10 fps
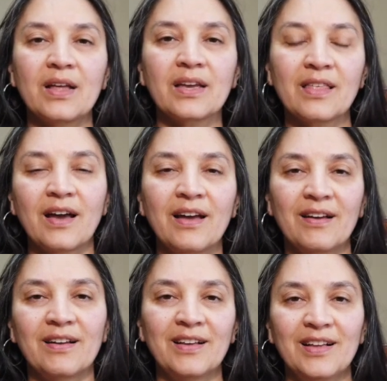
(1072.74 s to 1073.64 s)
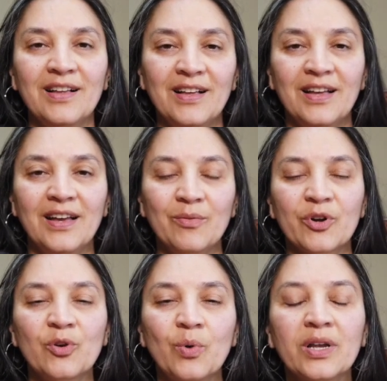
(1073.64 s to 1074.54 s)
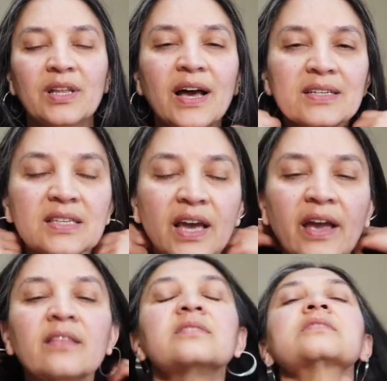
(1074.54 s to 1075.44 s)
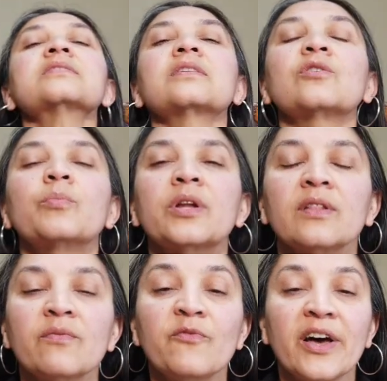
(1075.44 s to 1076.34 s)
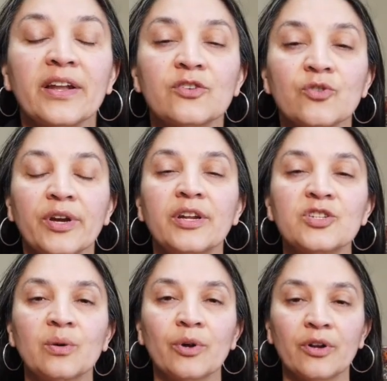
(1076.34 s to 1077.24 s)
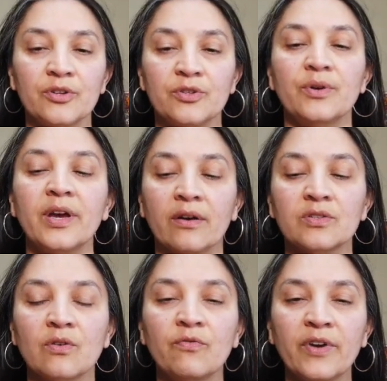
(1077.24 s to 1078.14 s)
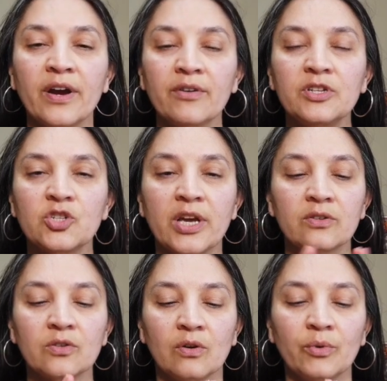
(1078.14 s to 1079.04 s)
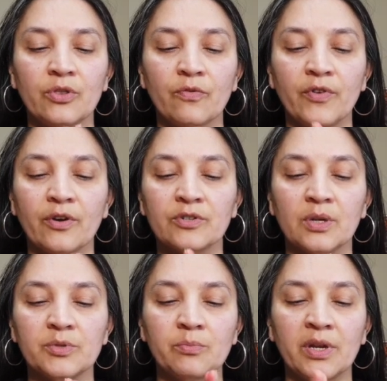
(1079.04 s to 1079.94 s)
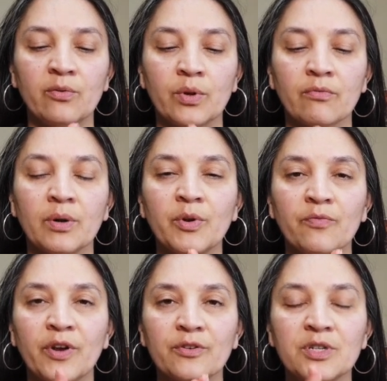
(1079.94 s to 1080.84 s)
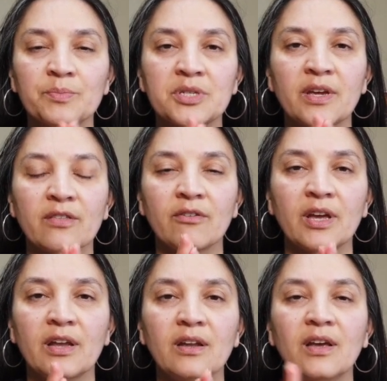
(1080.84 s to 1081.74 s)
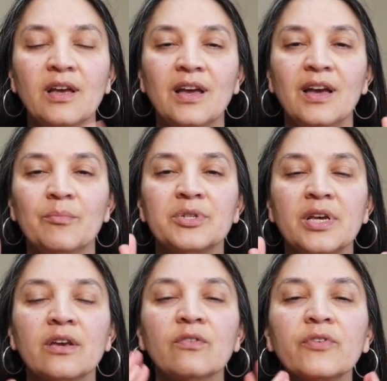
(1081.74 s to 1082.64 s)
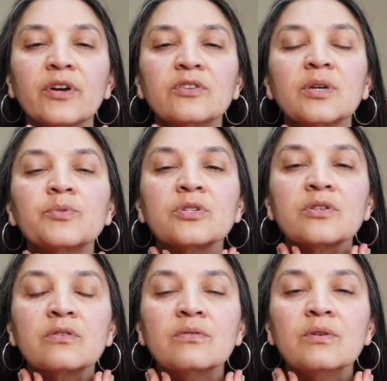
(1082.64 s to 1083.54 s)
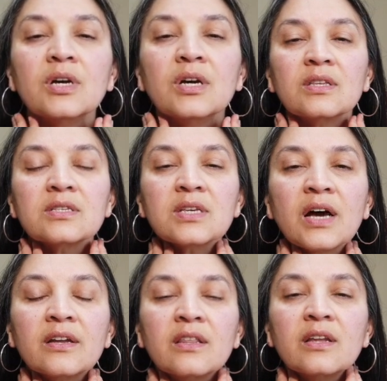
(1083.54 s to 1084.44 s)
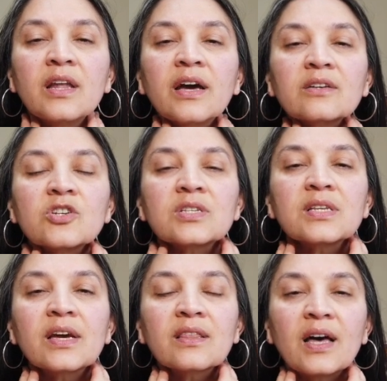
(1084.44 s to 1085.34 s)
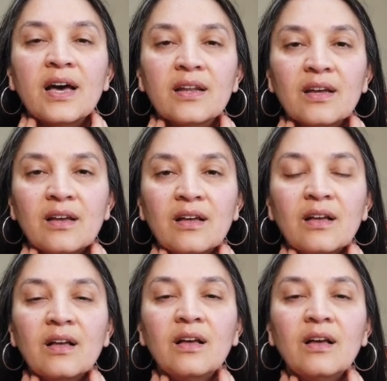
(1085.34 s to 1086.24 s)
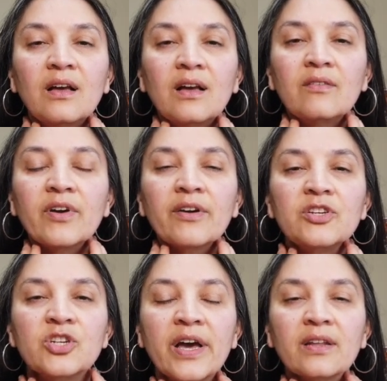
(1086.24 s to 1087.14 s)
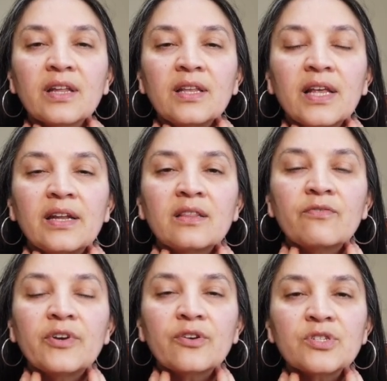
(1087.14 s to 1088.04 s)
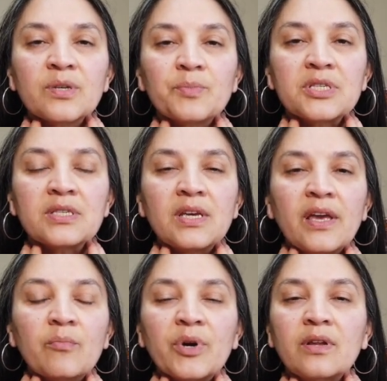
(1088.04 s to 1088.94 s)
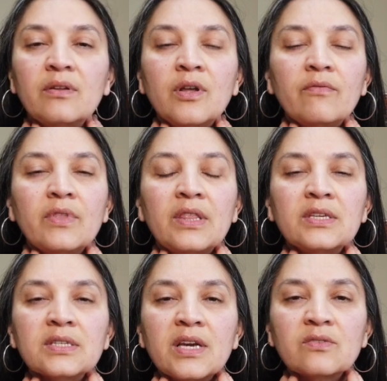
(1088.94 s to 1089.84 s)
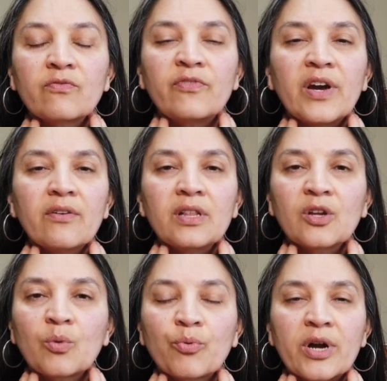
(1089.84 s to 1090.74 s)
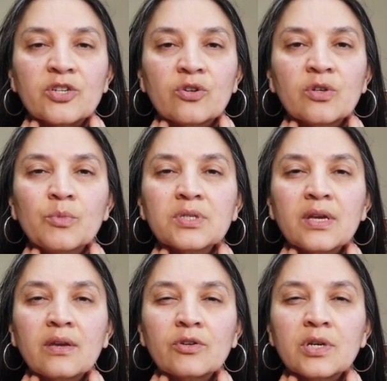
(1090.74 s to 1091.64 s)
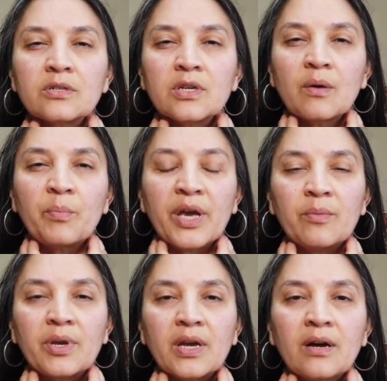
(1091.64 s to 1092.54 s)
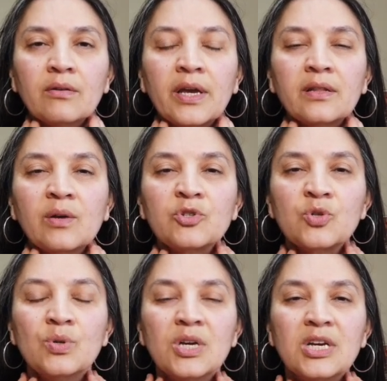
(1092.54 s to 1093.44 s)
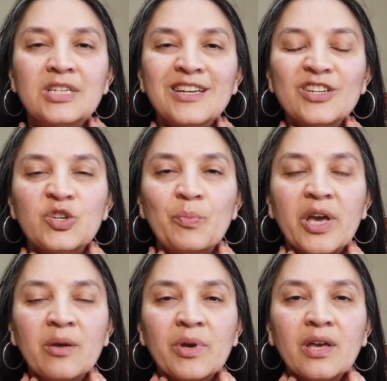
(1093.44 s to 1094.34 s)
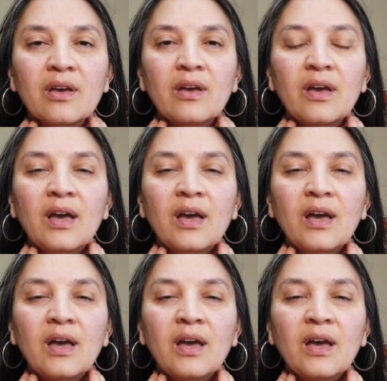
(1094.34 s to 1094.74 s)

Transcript: Like that. And we're going to do one last thing. And this is a little bit of lymphatic drainage that we're going to do here. So very gentle with your fingertips. You might want to rub your fingertips together again. But take your fingertips to the side of the neck just like that. Very gently letting the fingertips sink, but in this case, very little pressure. It's almost like you're touching a baby. How lightly would you touch a baby?